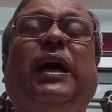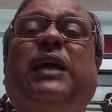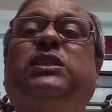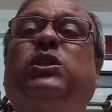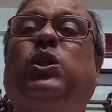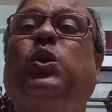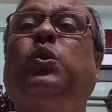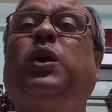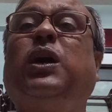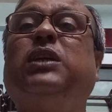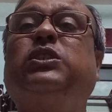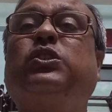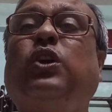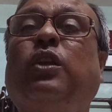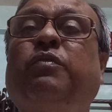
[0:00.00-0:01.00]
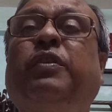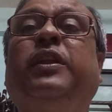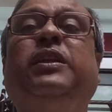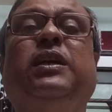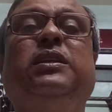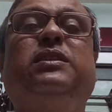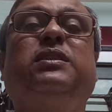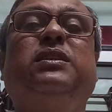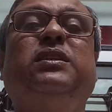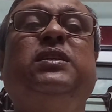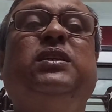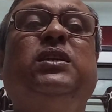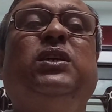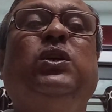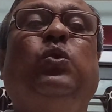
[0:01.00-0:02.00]
as low as convenient
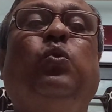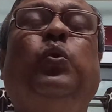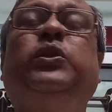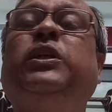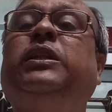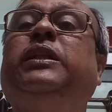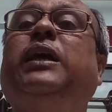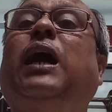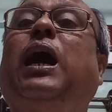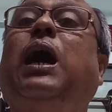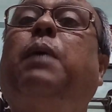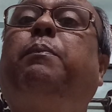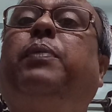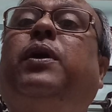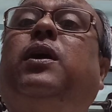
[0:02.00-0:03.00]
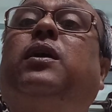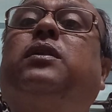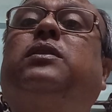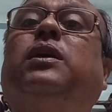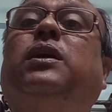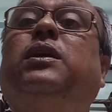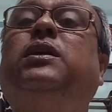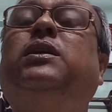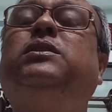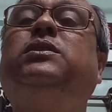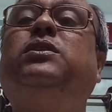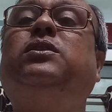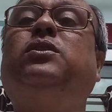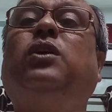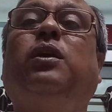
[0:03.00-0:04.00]
within the upper third
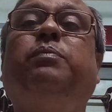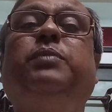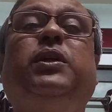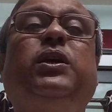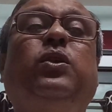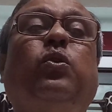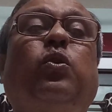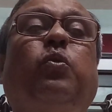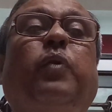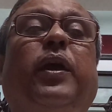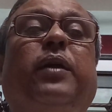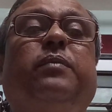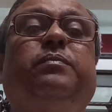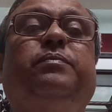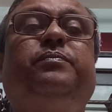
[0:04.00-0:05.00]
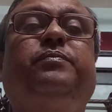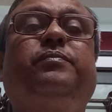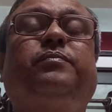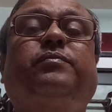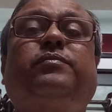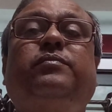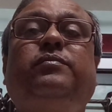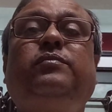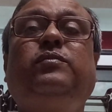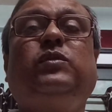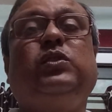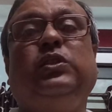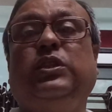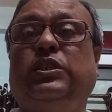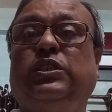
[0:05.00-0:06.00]
of the roadway
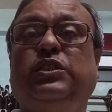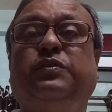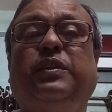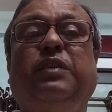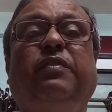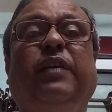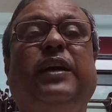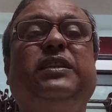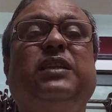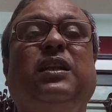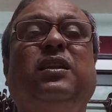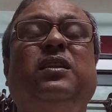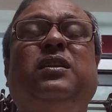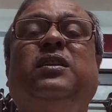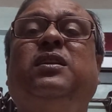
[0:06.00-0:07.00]
this is very vital